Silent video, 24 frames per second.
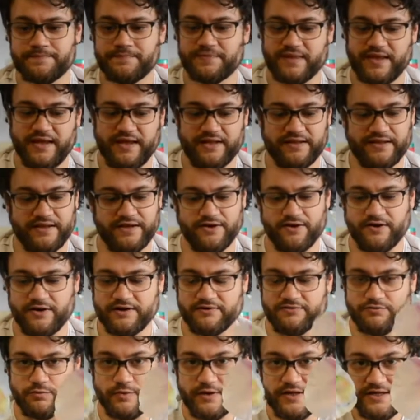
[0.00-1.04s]
And they all
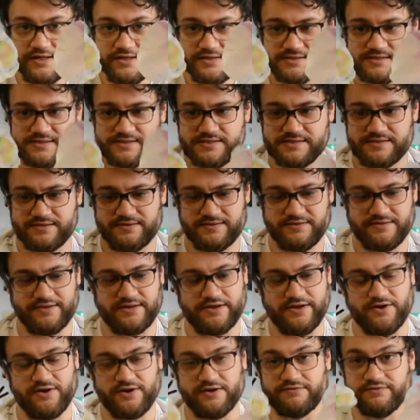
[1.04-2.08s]
have wings, and they
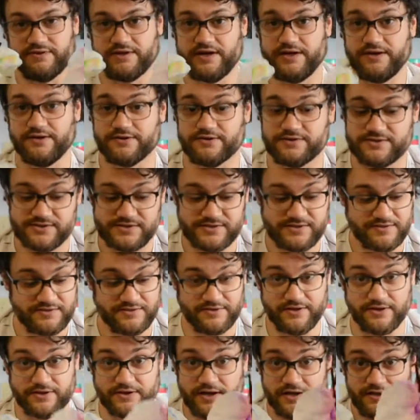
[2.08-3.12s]
all have colors.
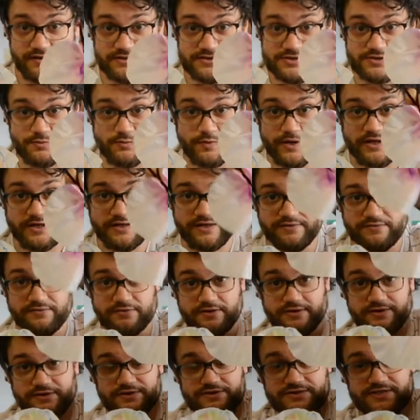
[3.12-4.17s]
Their colors are way
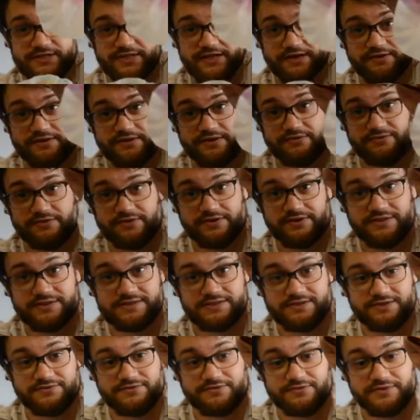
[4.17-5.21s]
different. Do you see how different these
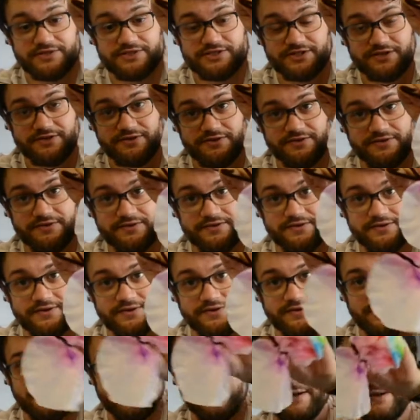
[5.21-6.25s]
are from each other?
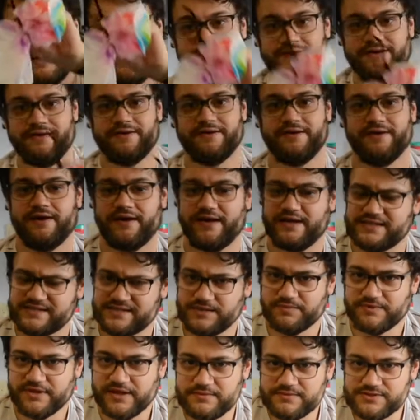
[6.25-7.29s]
And
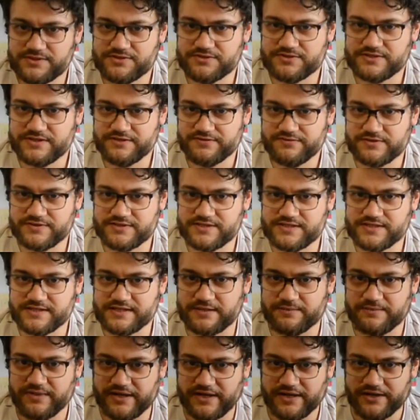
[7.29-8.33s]
sometimes those differences
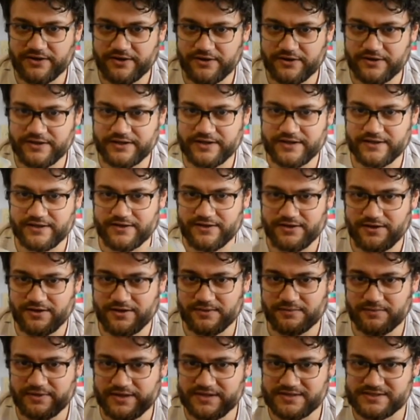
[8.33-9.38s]
can make it hard to get
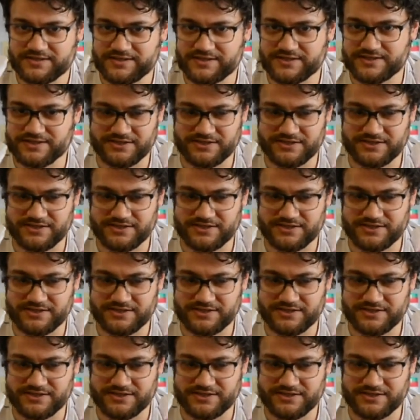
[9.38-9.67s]
along because they